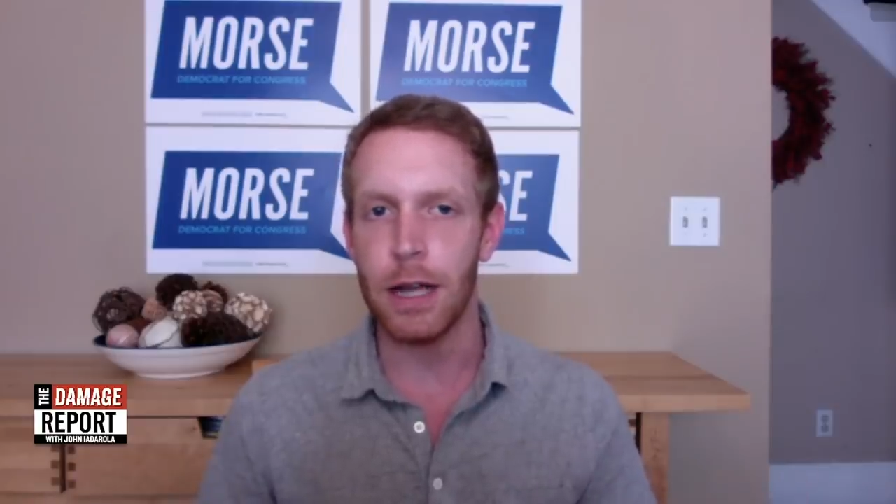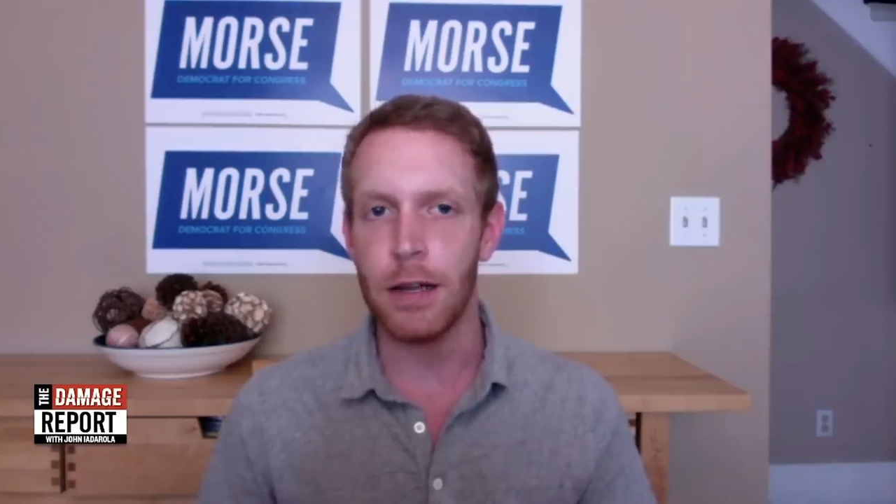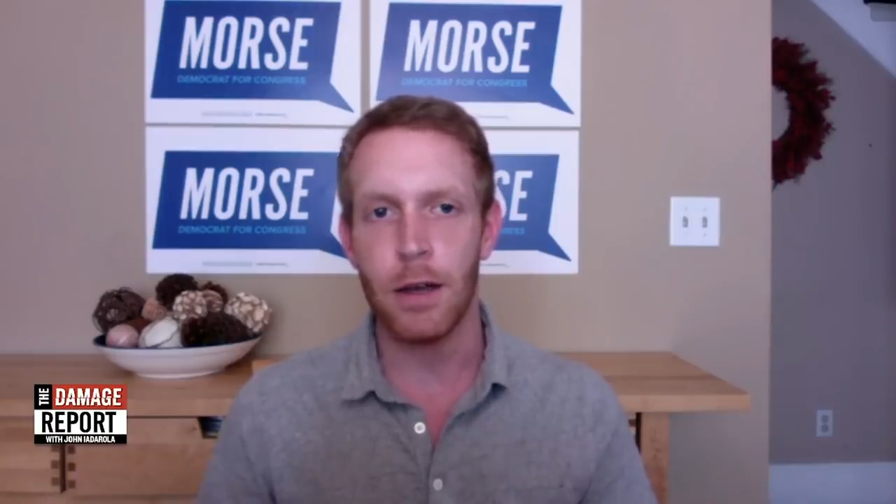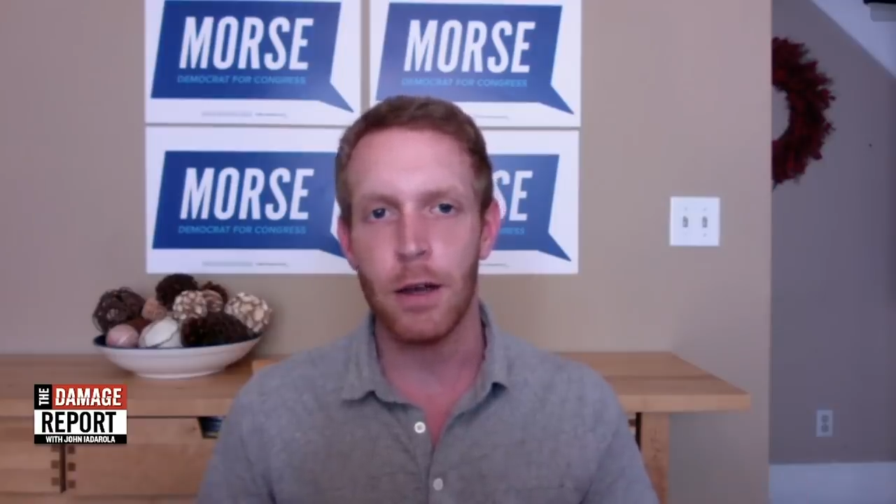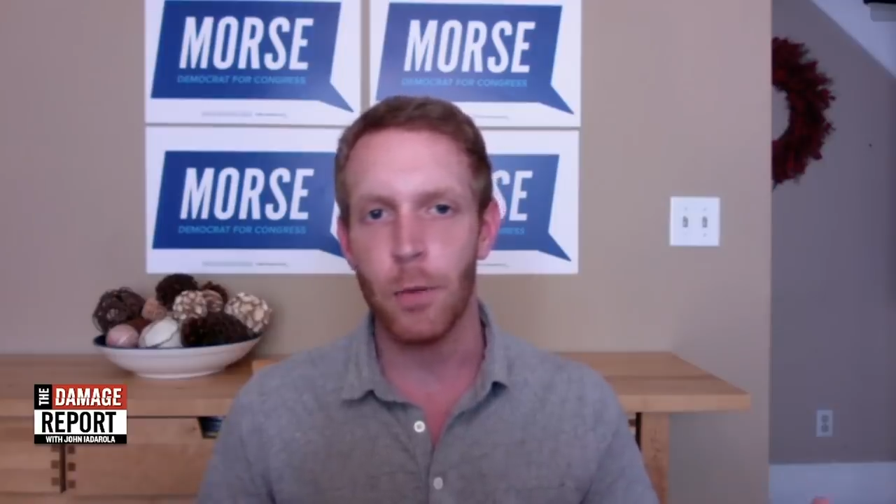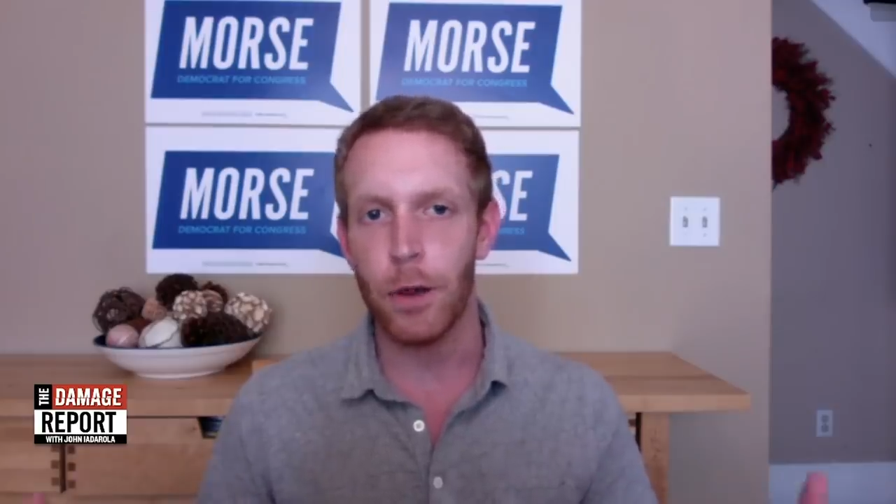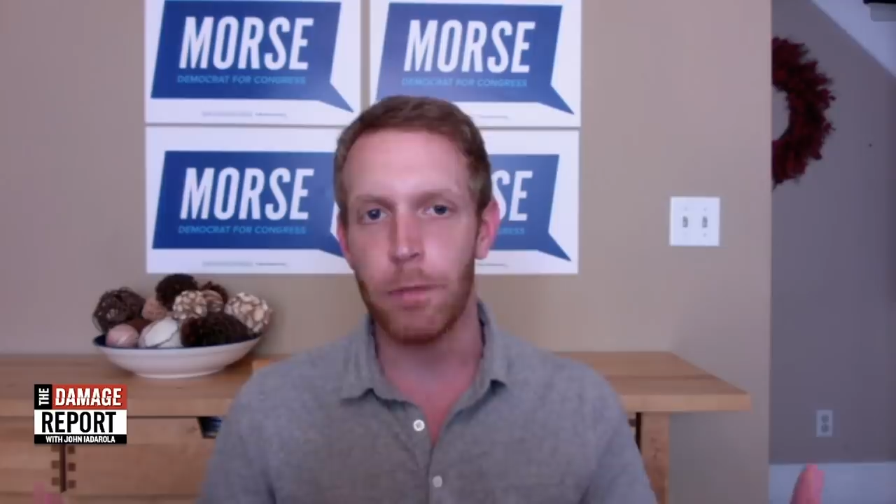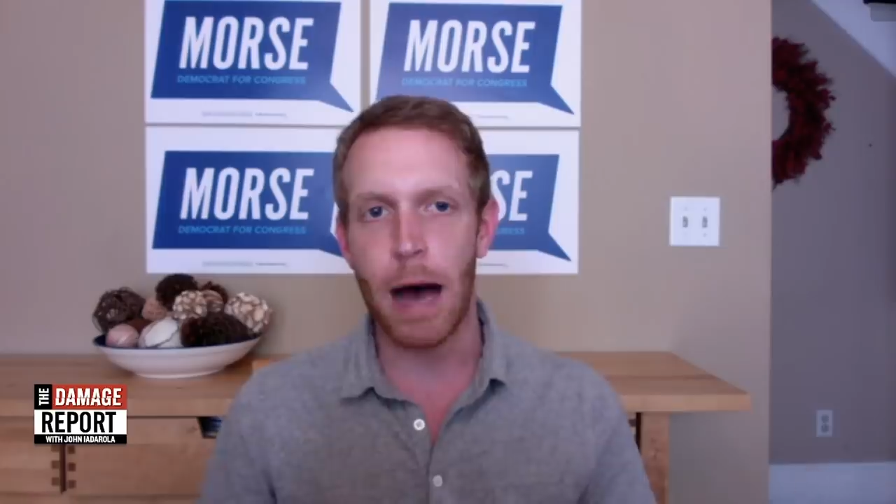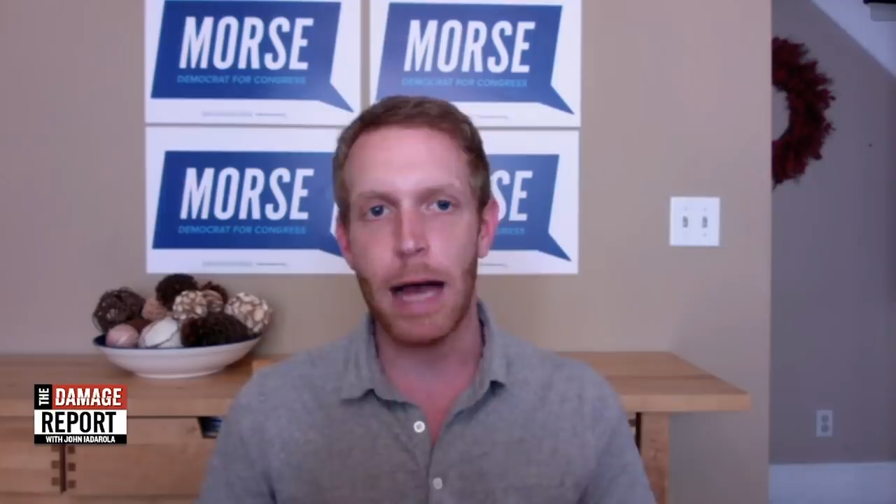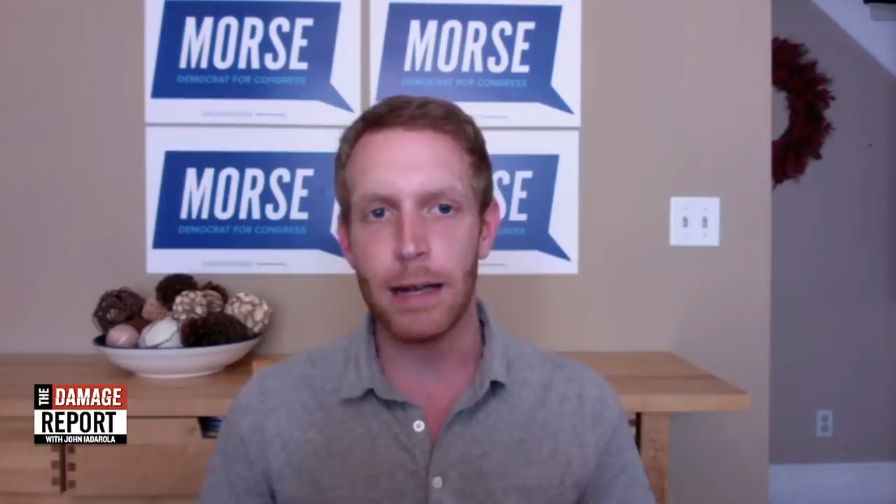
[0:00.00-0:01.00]
And
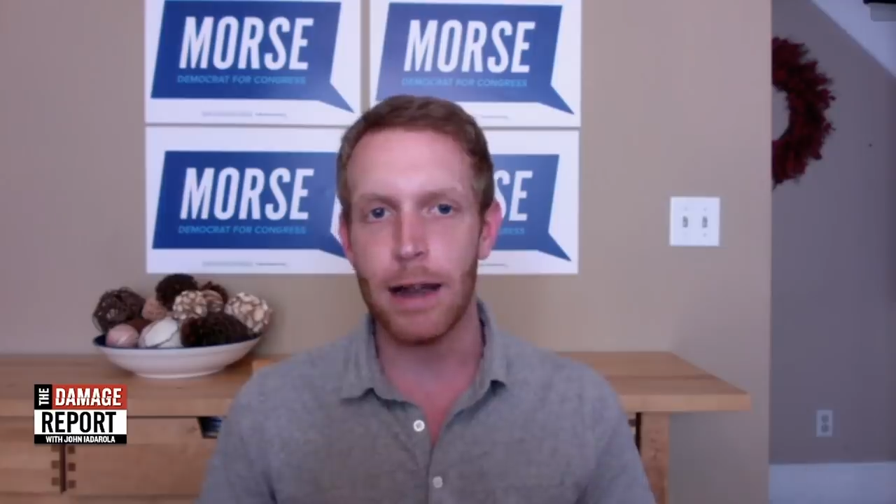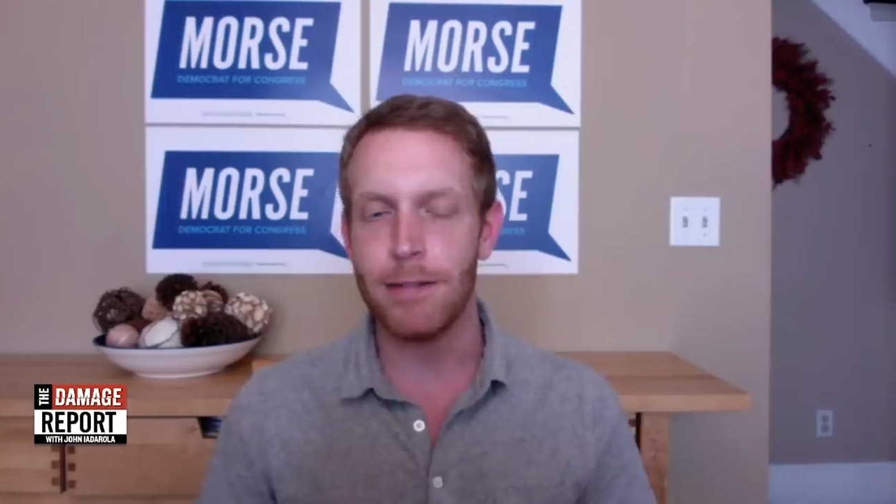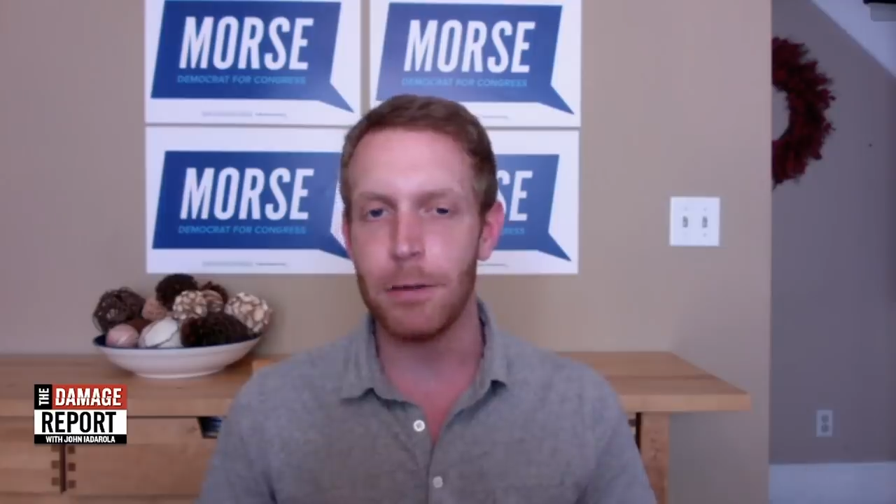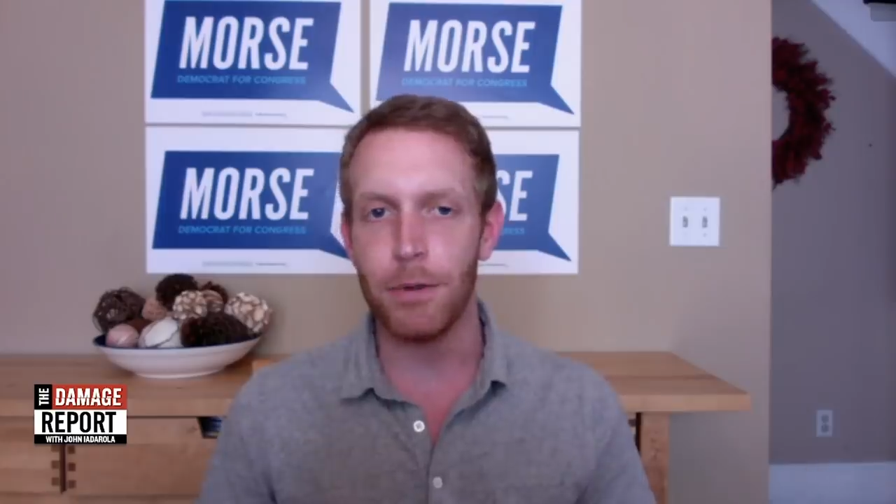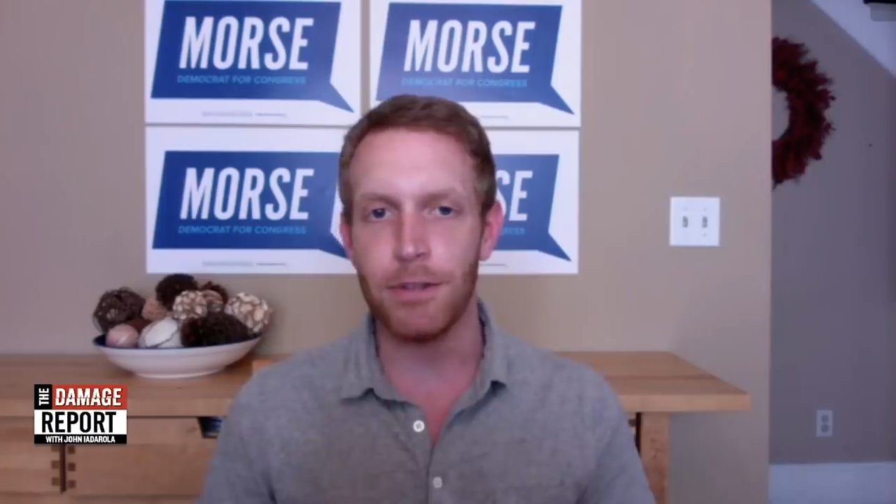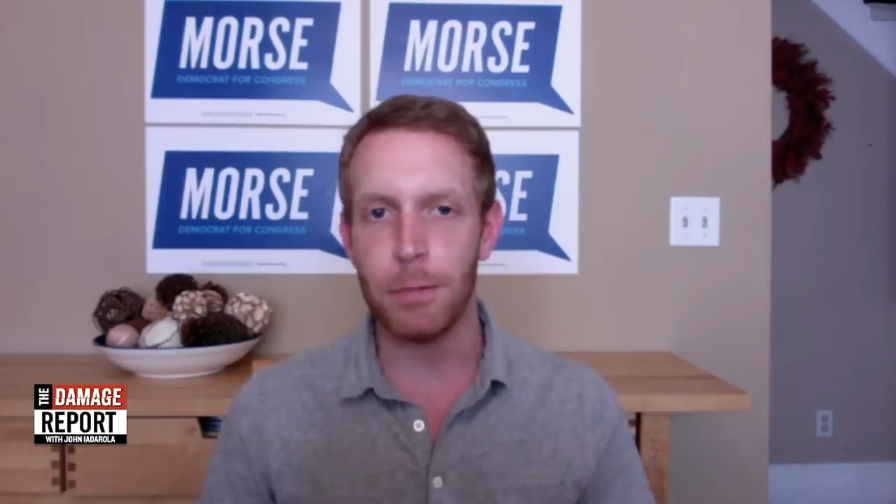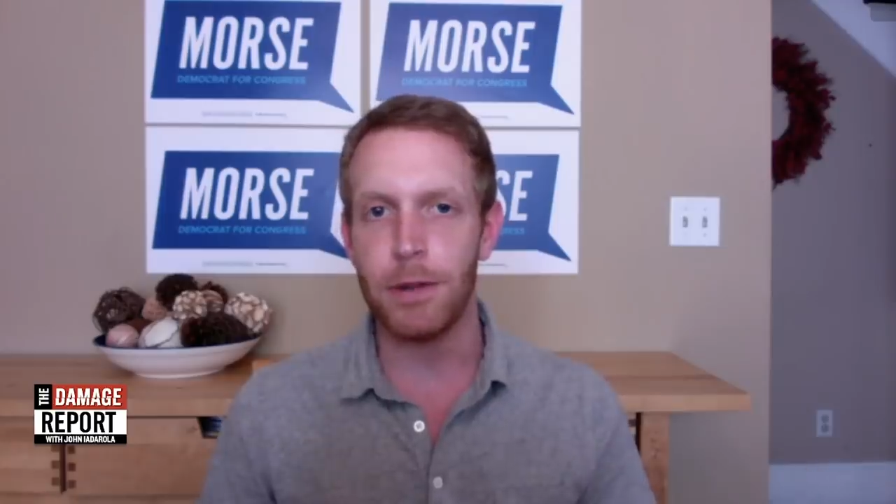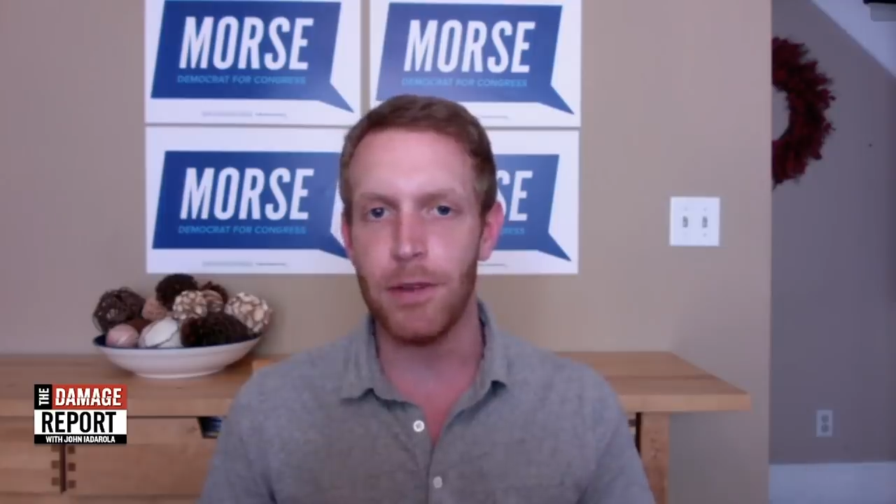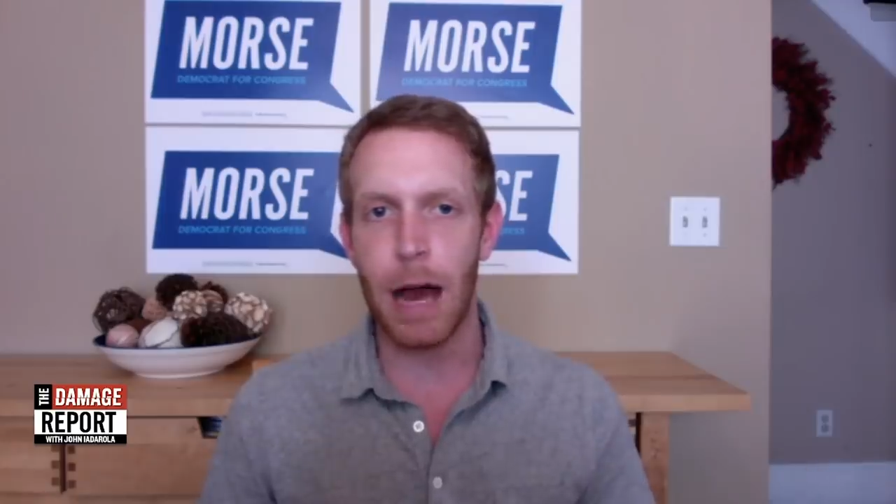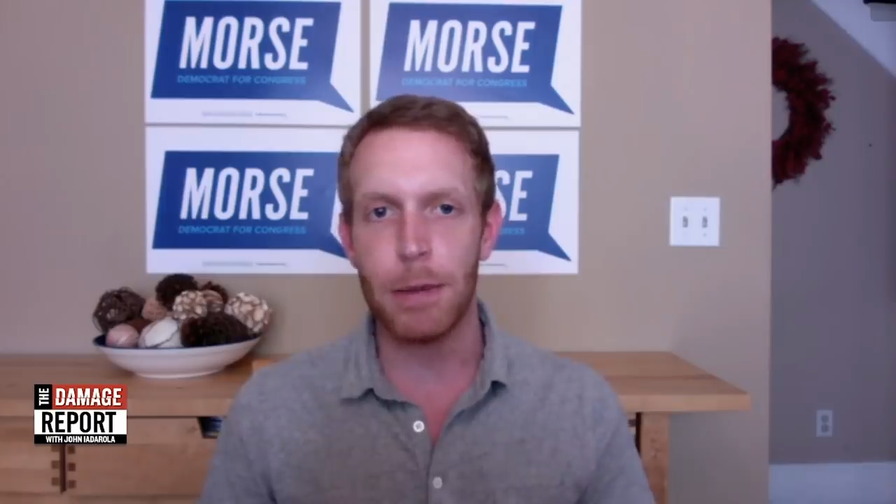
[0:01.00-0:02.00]
with Biden as the
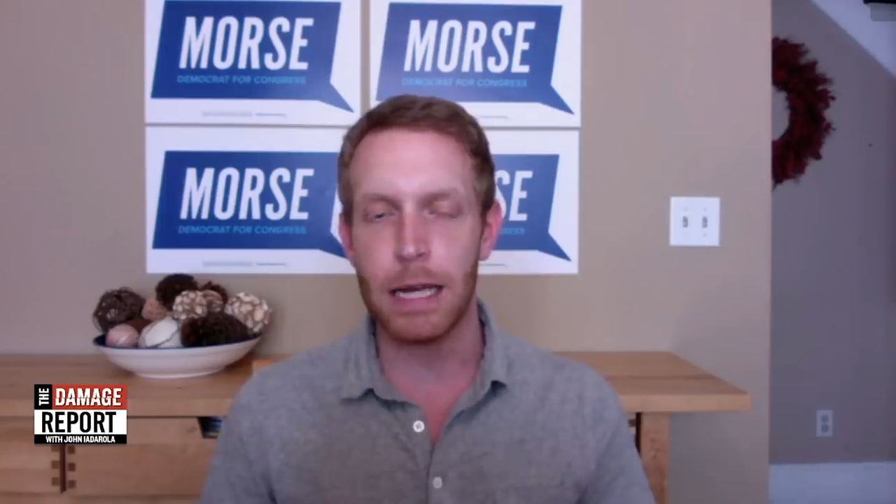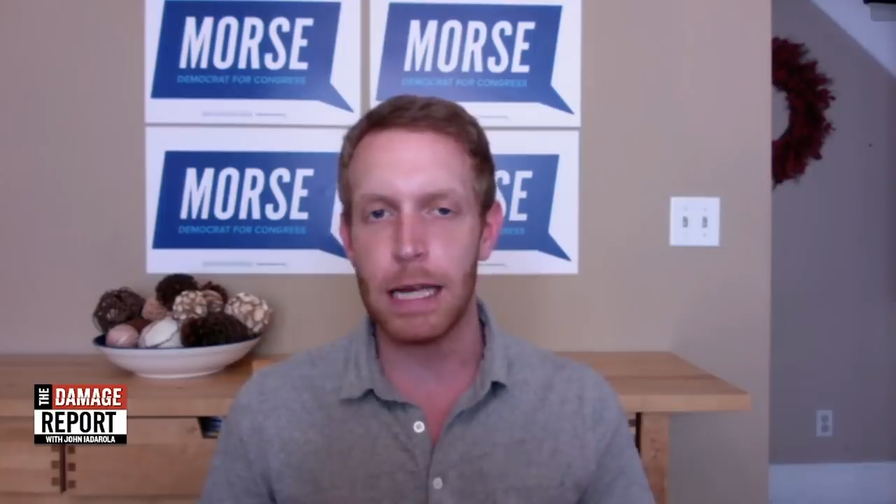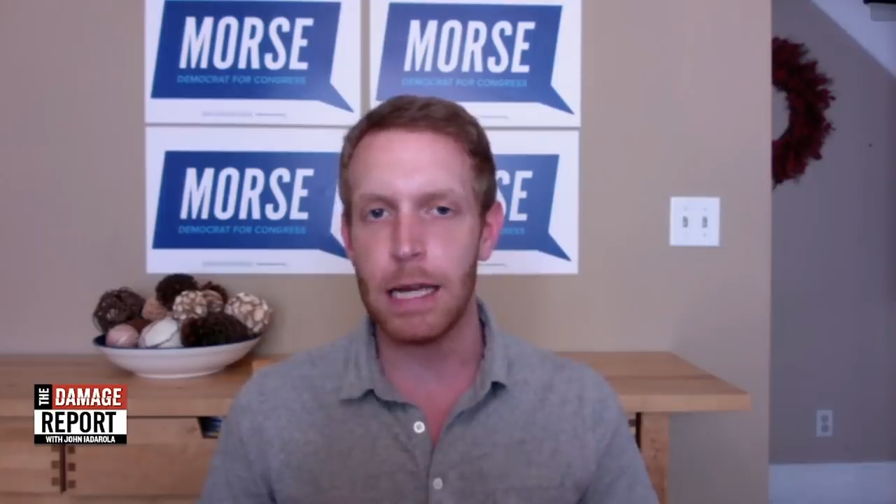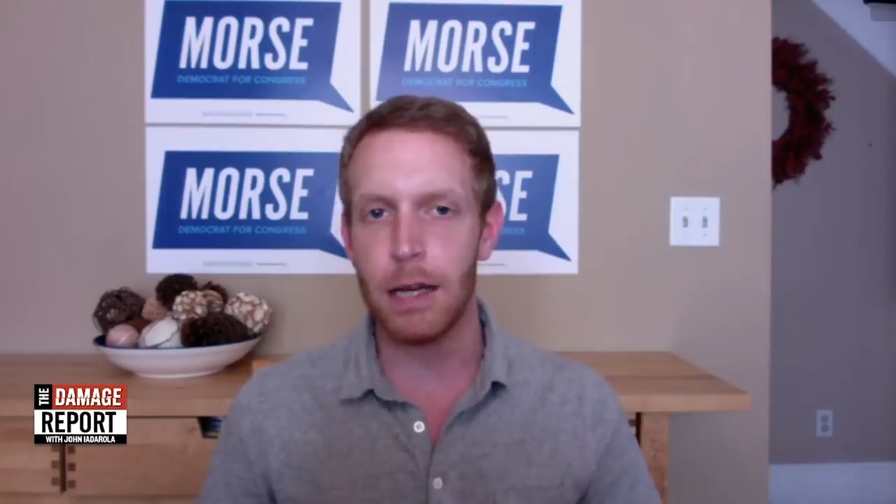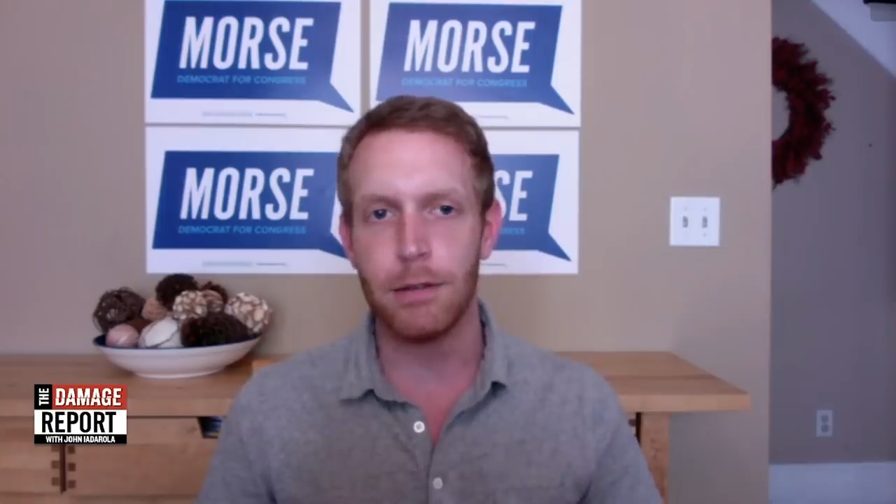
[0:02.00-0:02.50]
presumptive nominee,